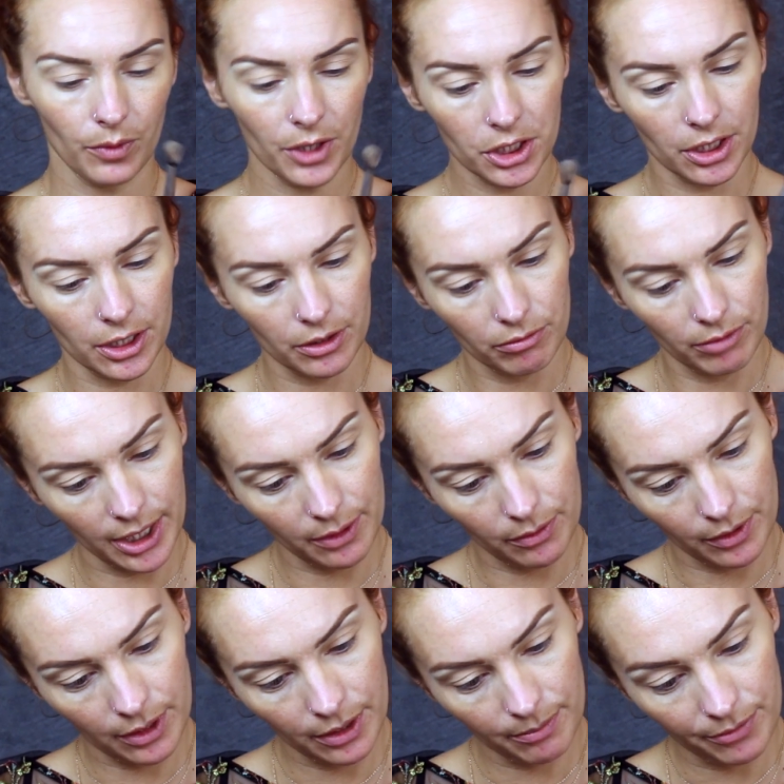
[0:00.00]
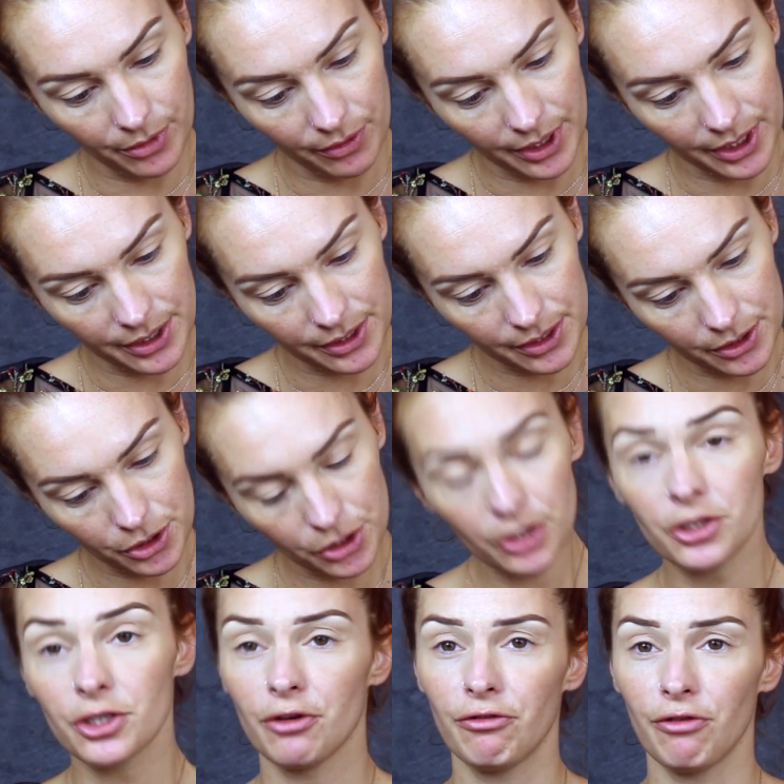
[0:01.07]
Wish I could read what the number is.
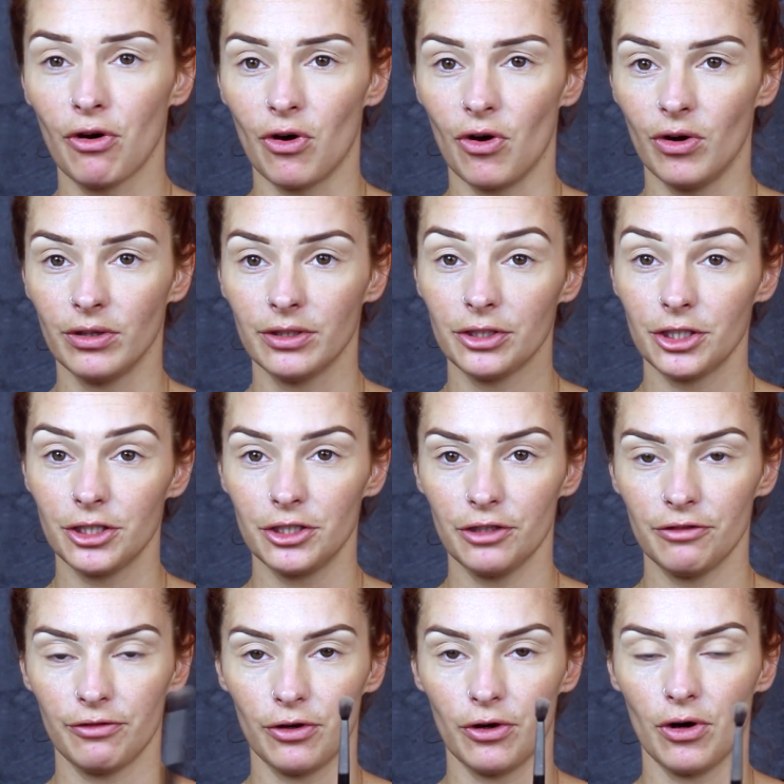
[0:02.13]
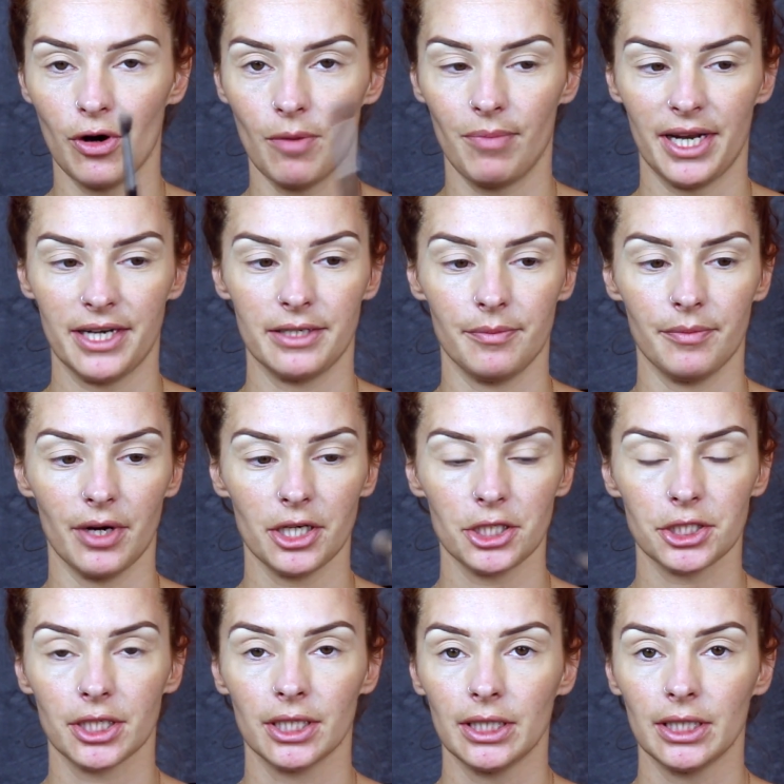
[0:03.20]
224 blending brush.